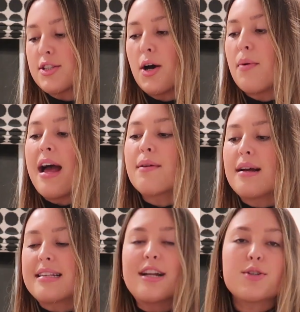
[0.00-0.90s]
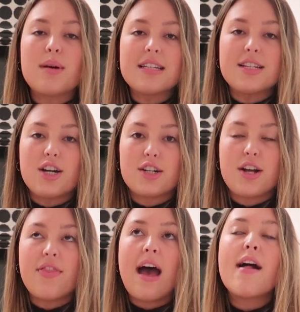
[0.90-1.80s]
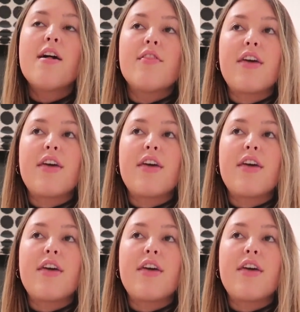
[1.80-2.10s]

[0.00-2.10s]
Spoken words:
So anyways, I just wanted to touch on that.